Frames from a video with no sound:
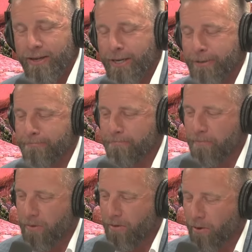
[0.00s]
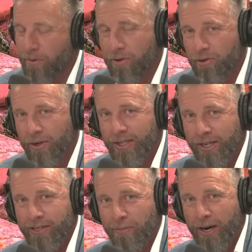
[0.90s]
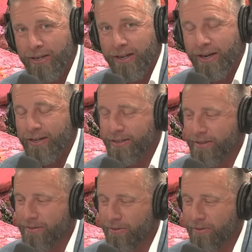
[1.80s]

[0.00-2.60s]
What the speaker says: hope you enjoyed today's podcast